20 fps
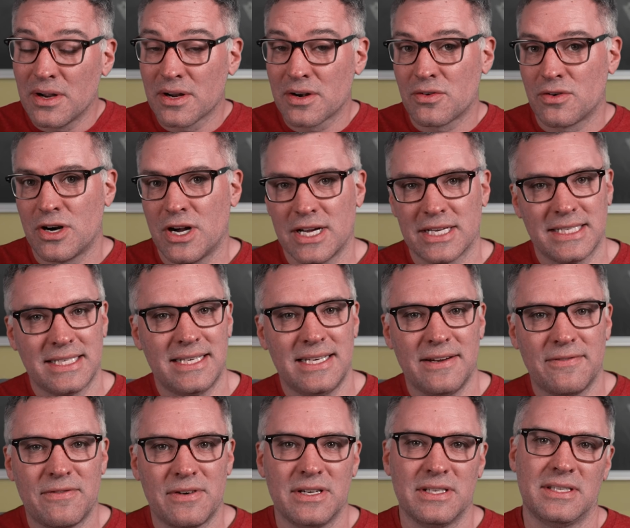across
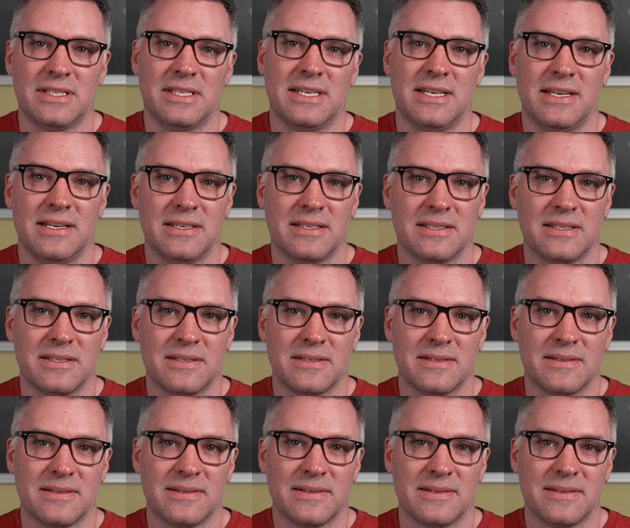different scenes.